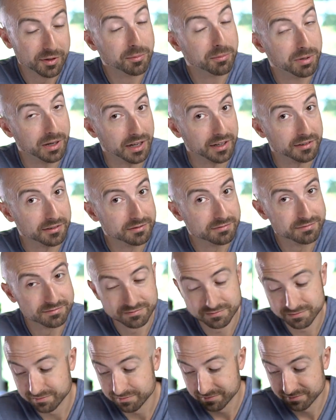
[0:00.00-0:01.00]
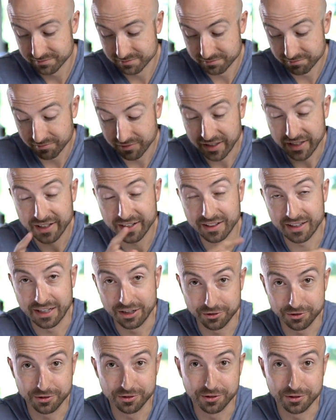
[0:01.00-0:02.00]
but it
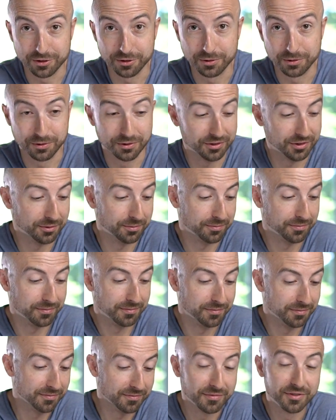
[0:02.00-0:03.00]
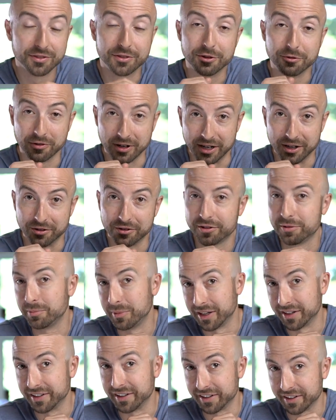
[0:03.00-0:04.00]
allows you to use the round
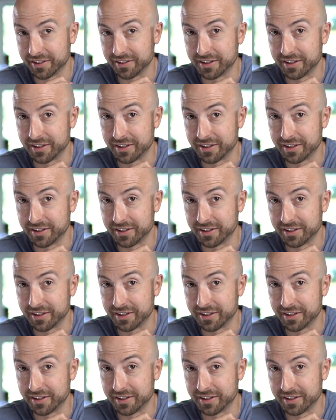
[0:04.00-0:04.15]
magnetic